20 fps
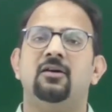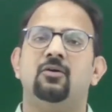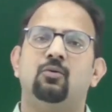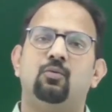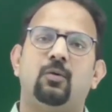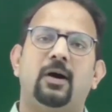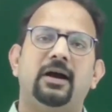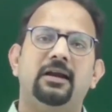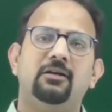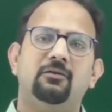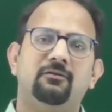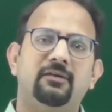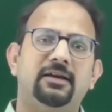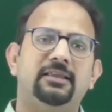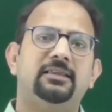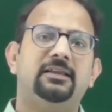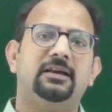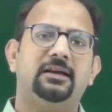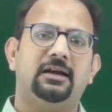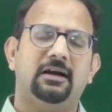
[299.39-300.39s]
while
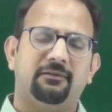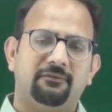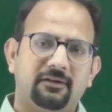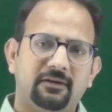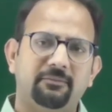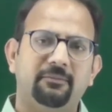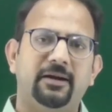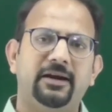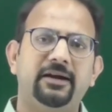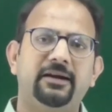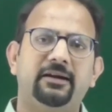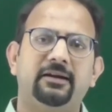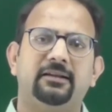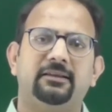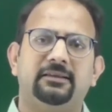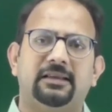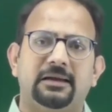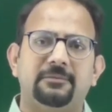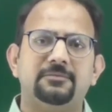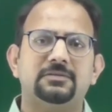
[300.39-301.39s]
when the
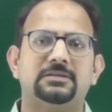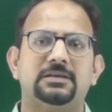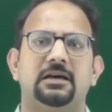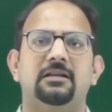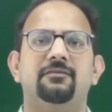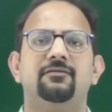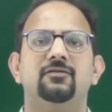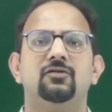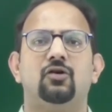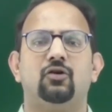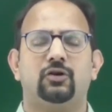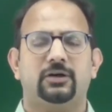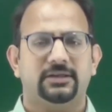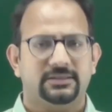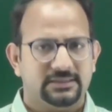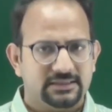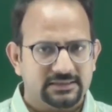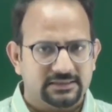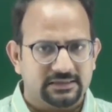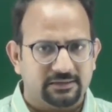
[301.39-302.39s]
government themselves
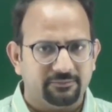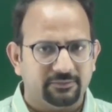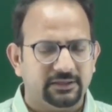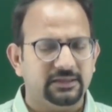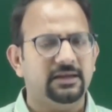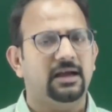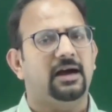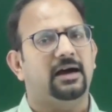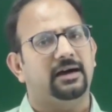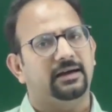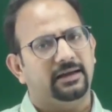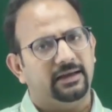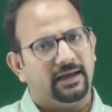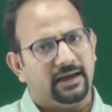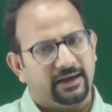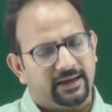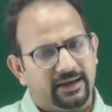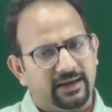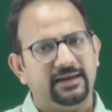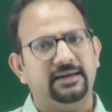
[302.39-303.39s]
notices something,
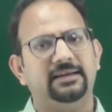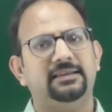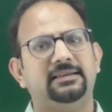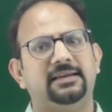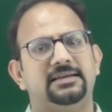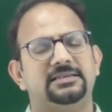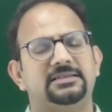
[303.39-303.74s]
again in their